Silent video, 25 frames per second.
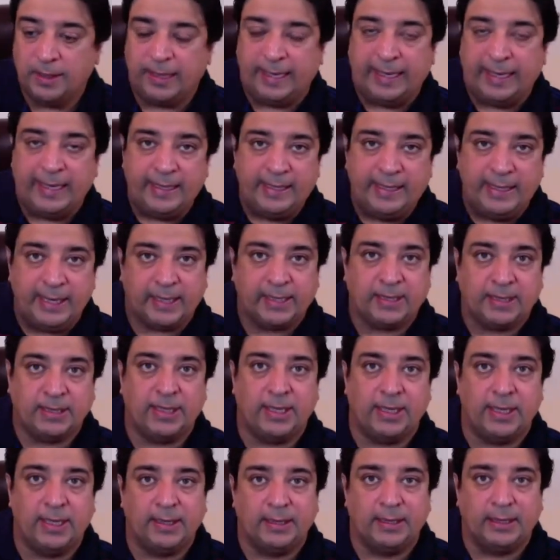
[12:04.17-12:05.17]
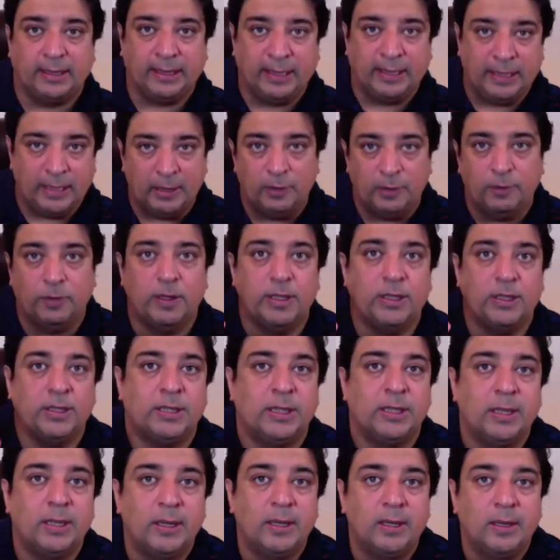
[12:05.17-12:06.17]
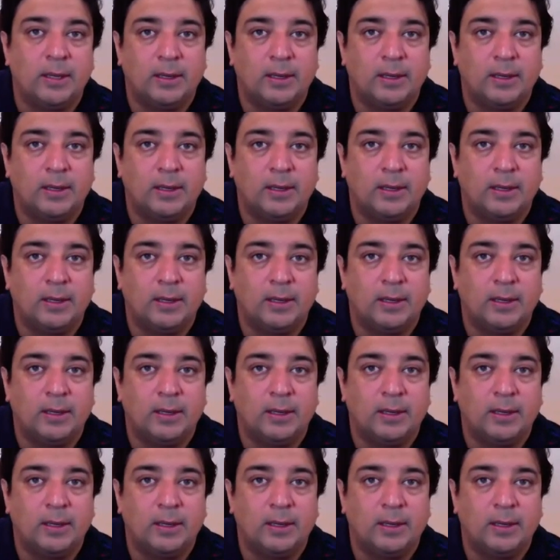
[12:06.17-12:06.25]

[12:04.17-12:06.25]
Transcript: indexing the keywords